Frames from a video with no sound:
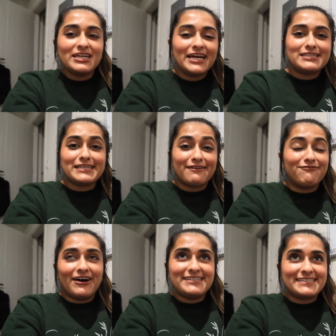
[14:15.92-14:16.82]
it's like
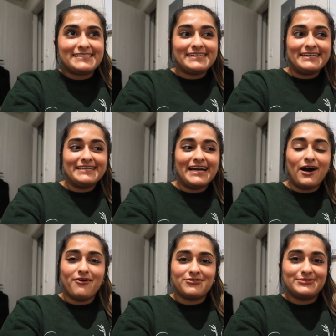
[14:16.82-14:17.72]
fun to see
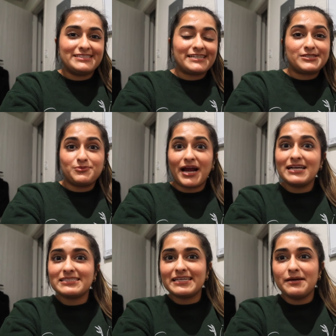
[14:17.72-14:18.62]
how everyone's like super
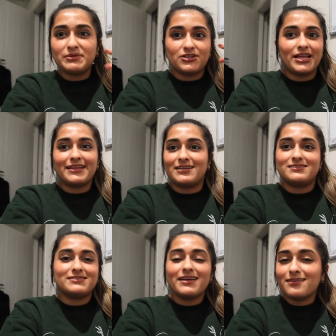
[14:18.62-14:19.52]
hesitant, but they're like,
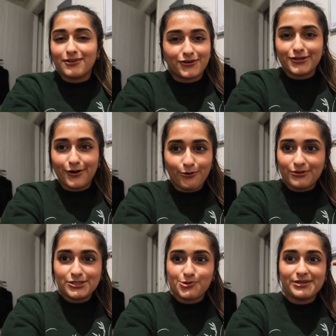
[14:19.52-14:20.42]
that's like literally our
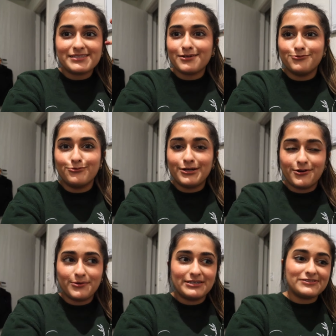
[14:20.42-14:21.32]
only choice. Like, we don't
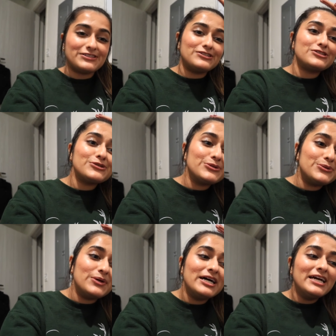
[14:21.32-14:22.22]
know what else to
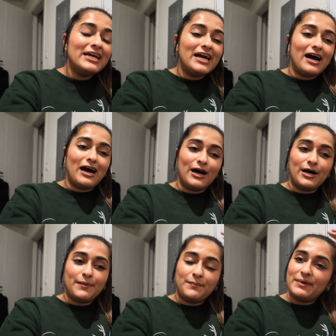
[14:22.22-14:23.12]
do.
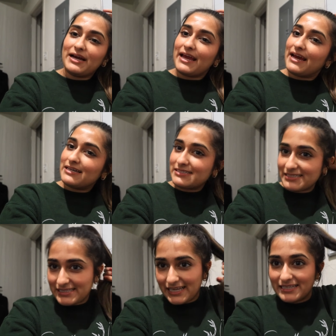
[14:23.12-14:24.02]
Um, and
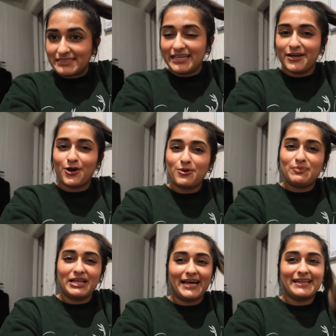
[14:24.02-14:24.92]
see- seeing her
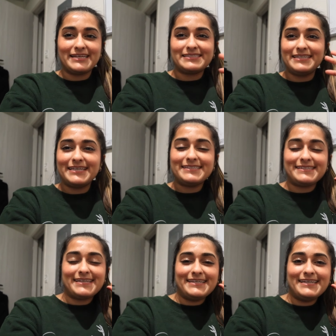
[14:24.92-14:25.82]
play like sneaky,
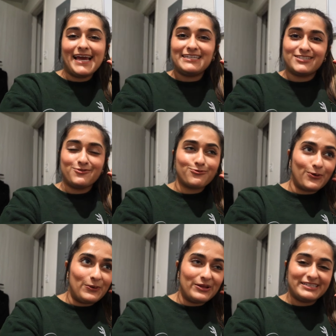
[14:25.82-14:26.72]
sneaky agent
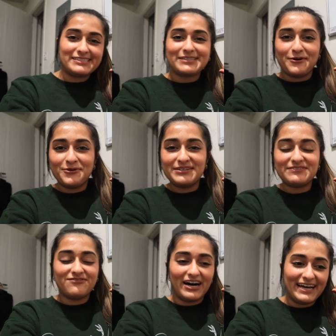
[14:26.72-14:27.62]
role is so
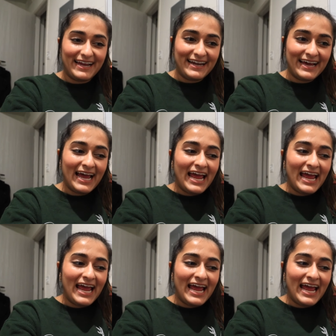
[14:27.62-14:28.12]
fun.